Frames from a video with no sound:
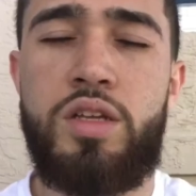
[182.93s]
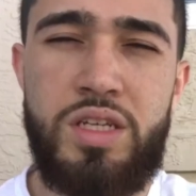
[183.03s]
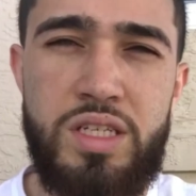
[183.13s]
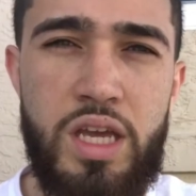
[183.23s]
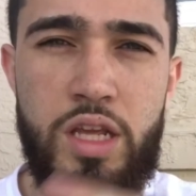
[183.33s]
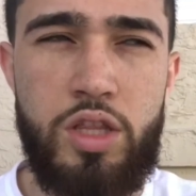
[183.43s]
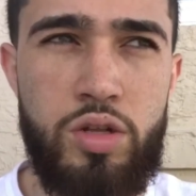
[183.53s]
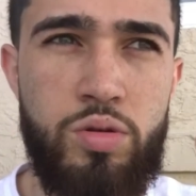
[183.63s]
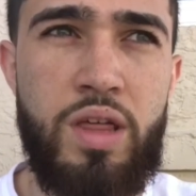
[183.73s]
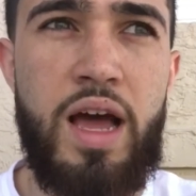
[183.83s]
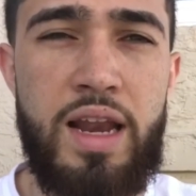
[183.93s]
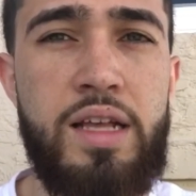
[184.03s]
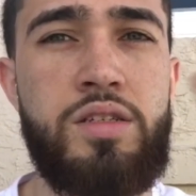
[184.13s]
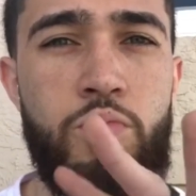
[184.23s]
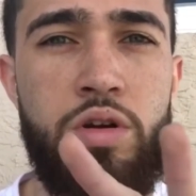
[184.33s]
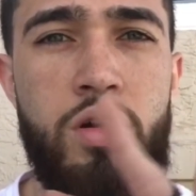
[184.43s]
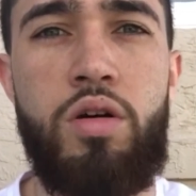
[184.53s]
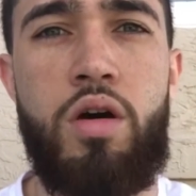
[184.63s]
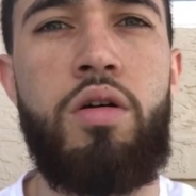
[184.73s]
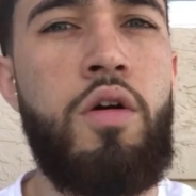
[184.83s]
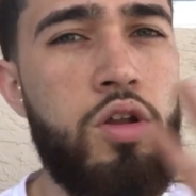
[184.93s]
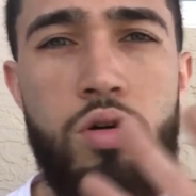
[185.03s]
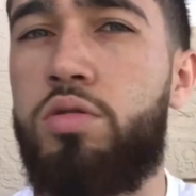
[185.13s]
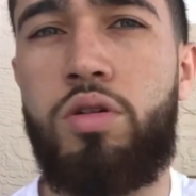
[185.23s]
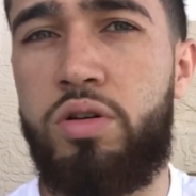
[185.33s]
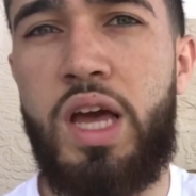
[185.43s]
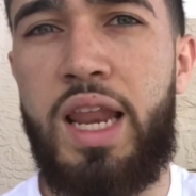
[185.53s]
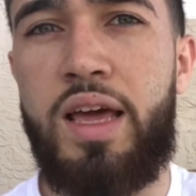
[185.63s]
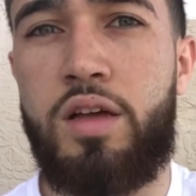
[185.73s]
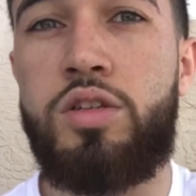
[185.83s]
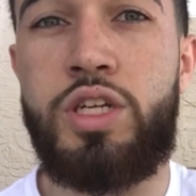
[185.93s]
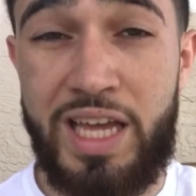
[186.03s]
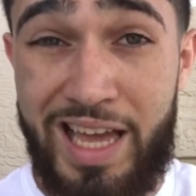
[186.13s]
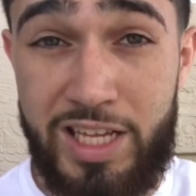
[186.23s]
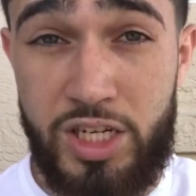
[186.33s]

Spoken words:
Just kidding, don't do that. Let someone know though. Don't yell it, because you can get